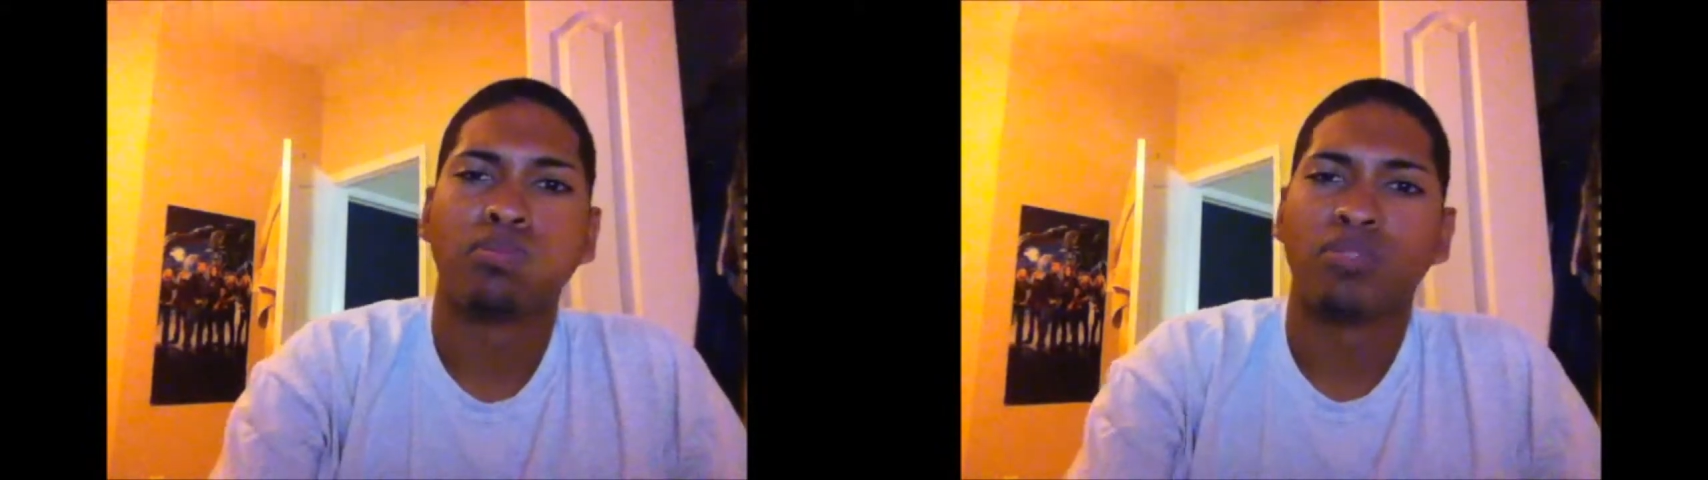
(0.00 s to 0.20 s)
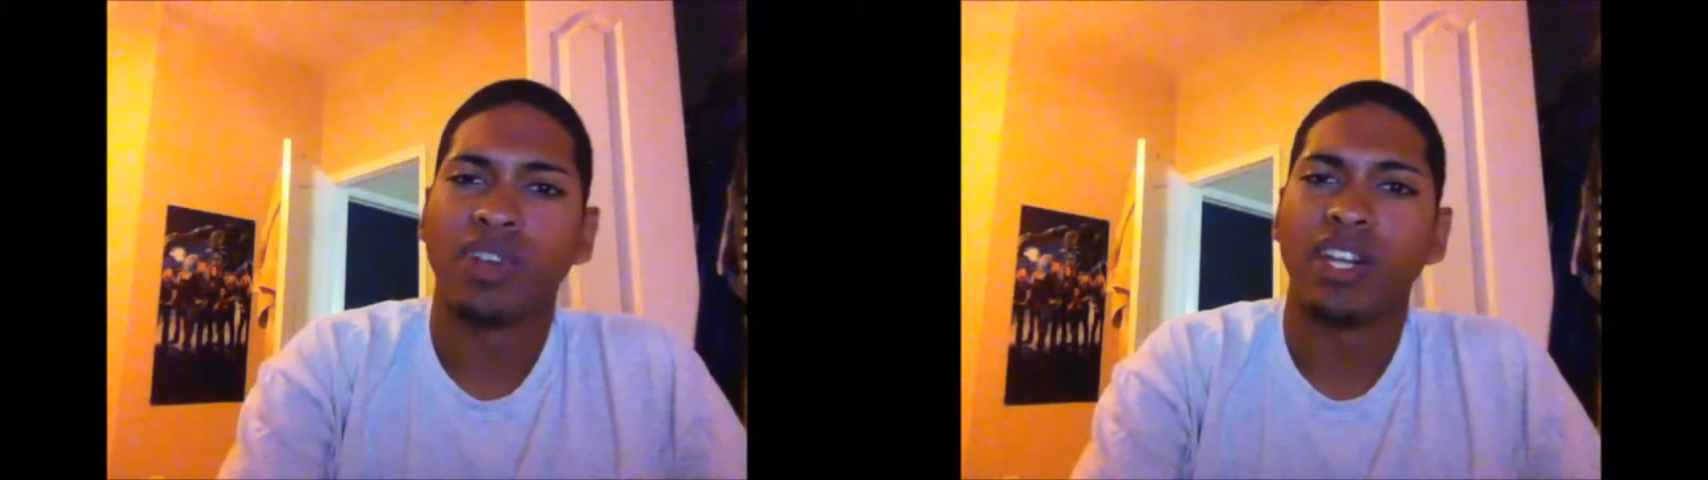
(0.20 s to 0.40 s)

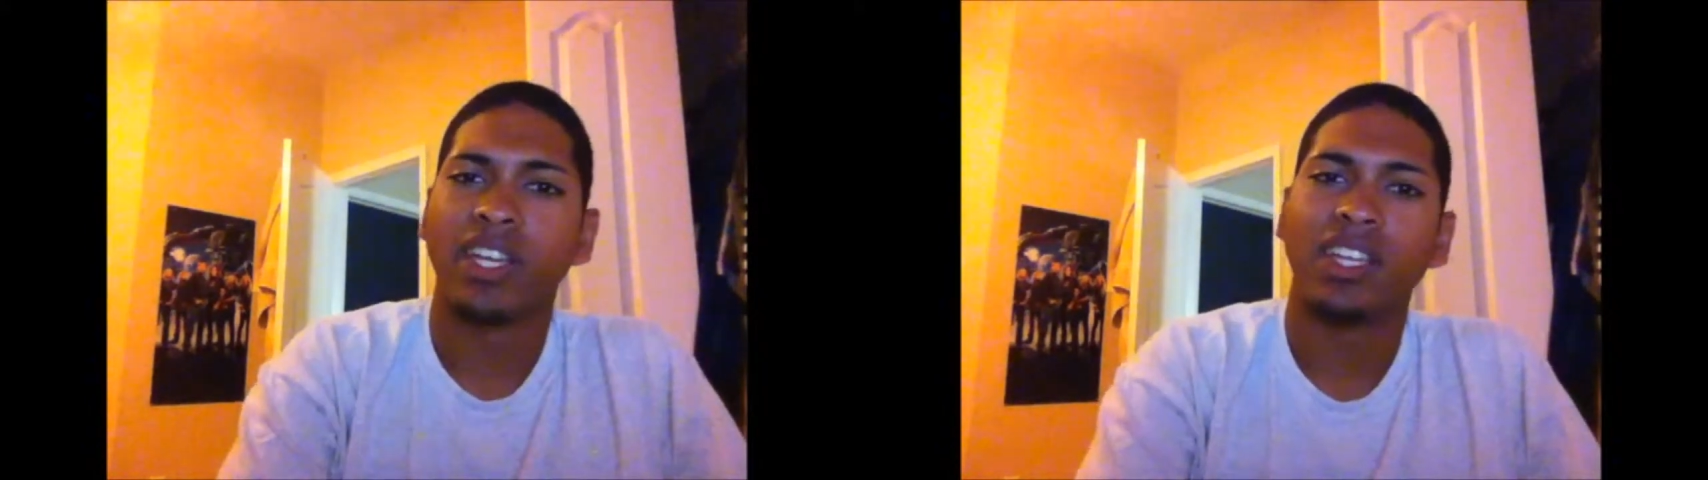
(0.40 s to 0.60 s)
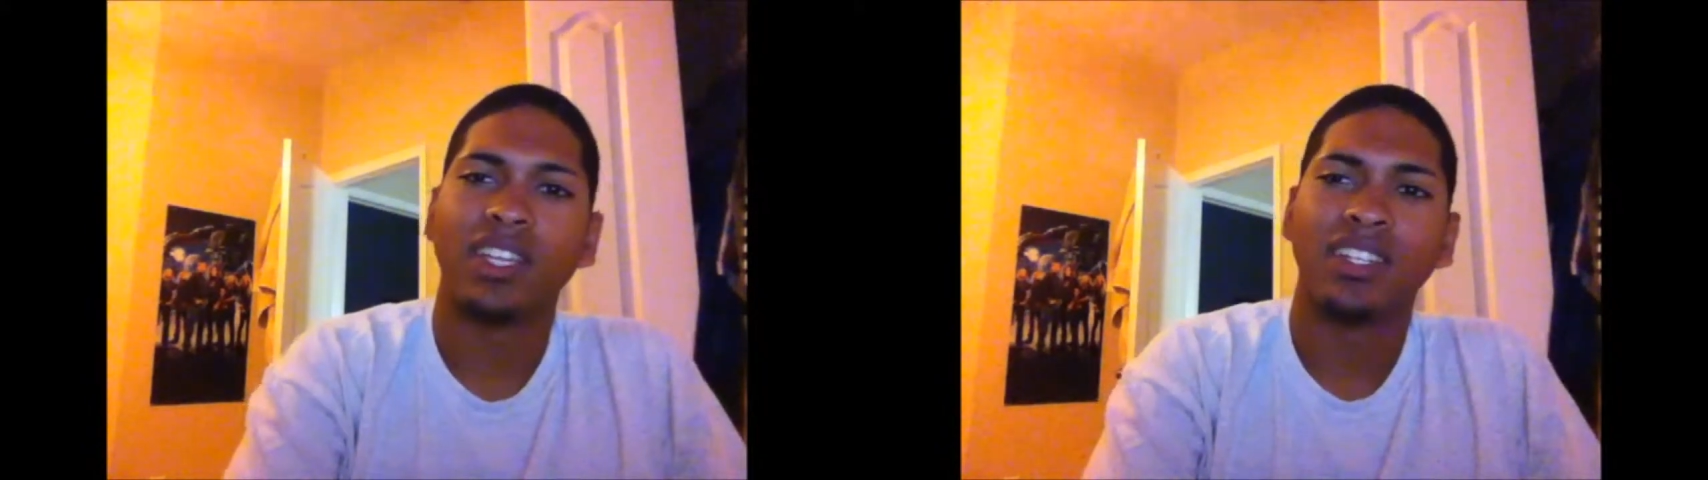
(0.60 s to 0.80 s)

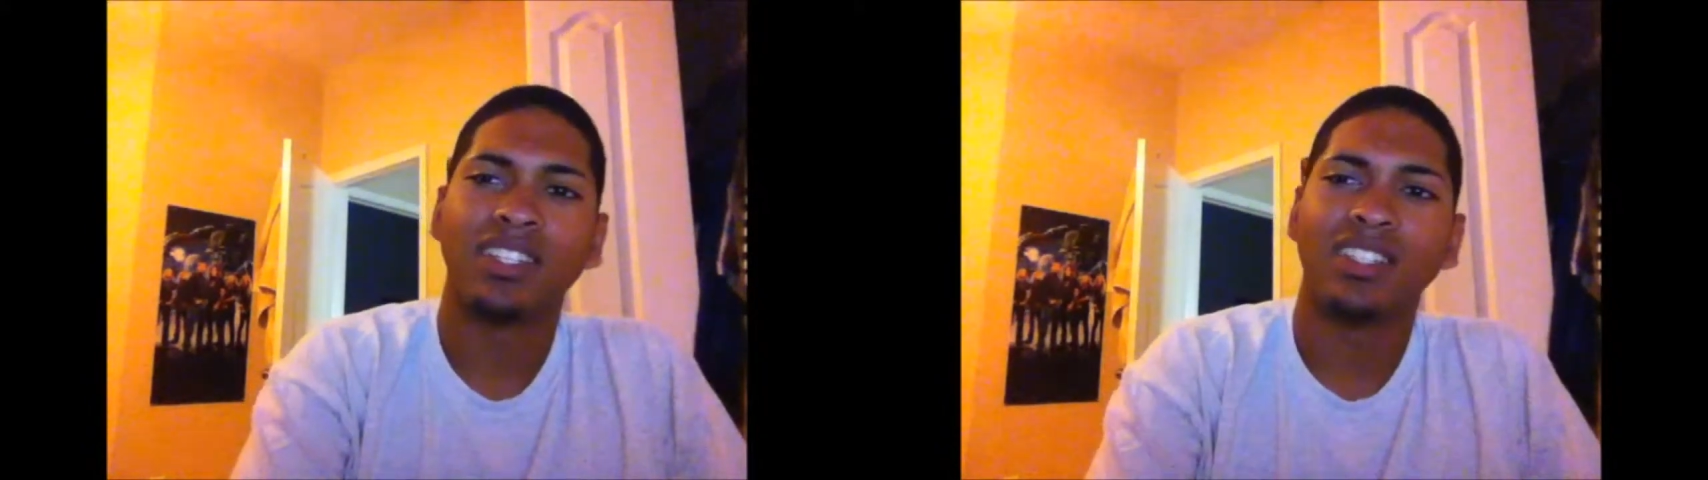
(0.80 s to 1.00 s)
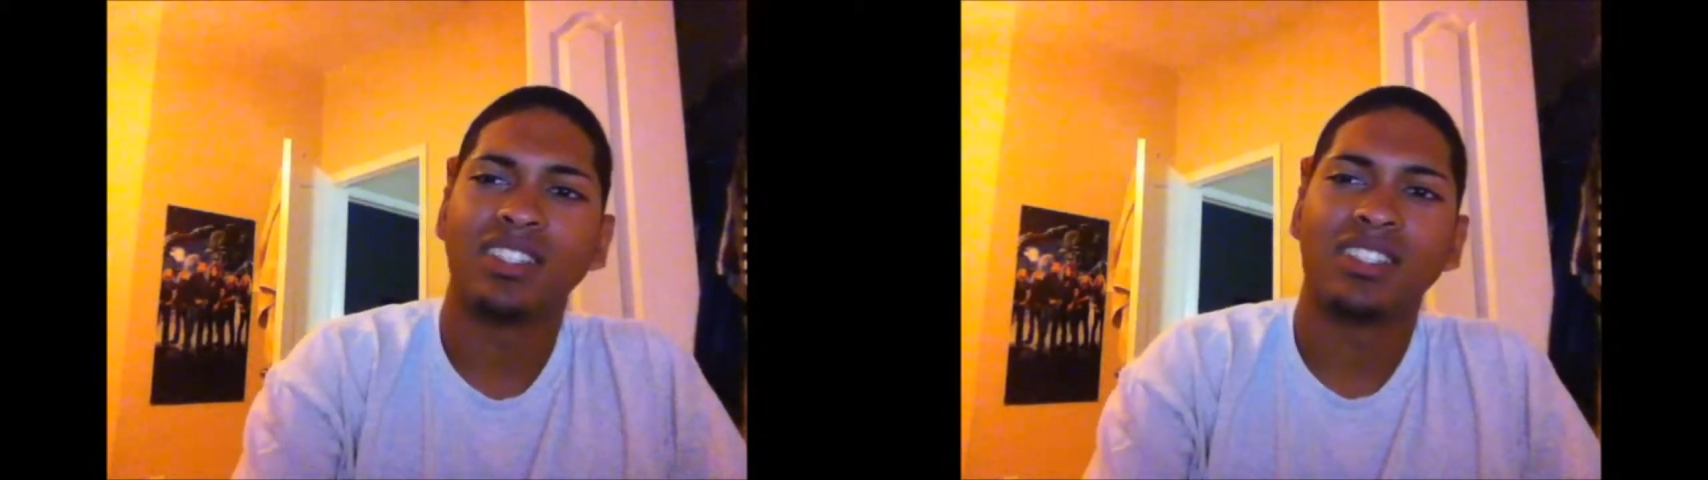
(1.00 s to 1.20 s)
pretty